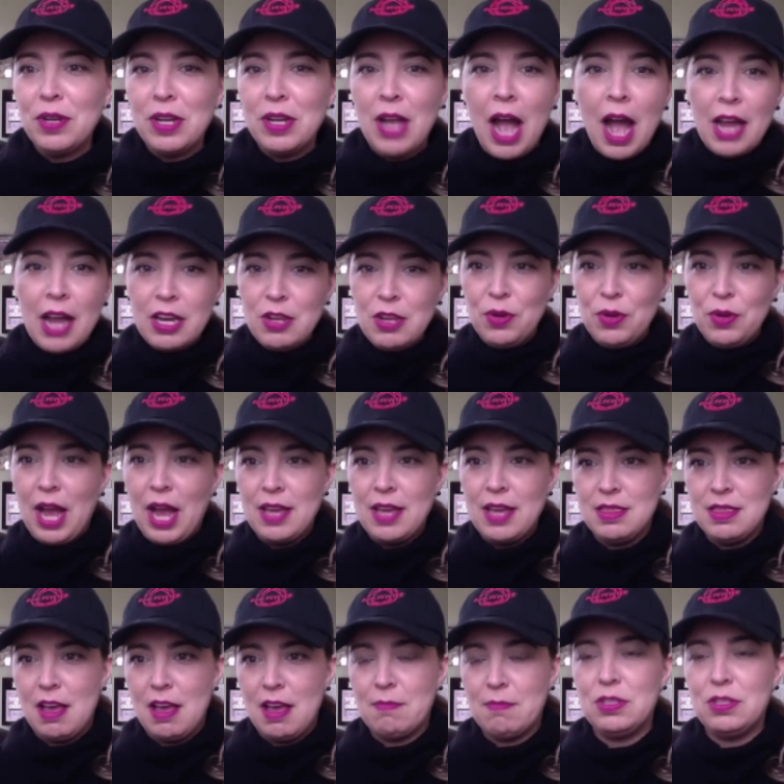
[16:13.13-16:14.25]
do you guide
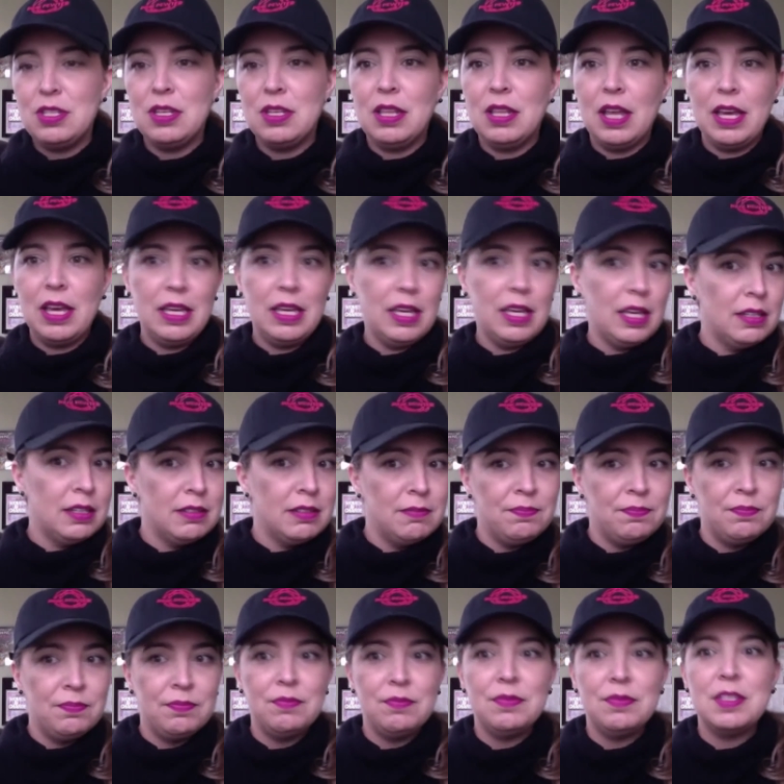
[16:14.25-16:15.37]
them to
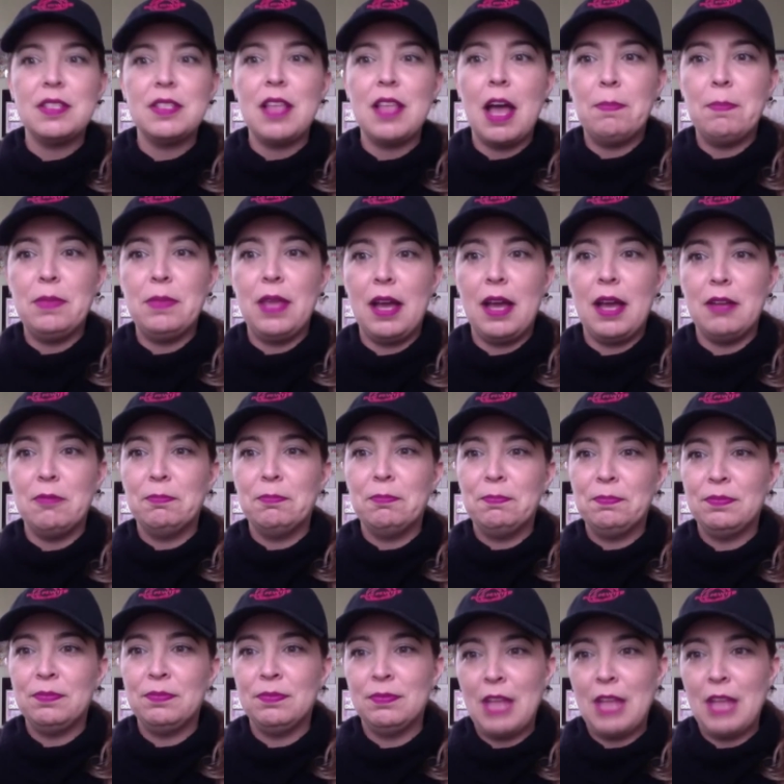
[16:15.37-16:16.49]
stop that?
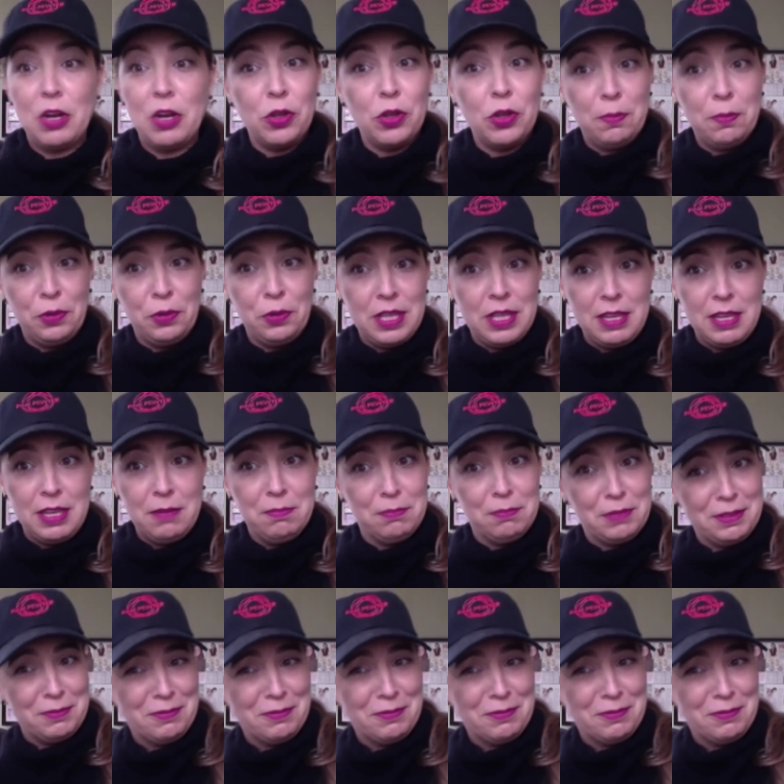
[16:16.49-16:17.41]
I know the breathing, but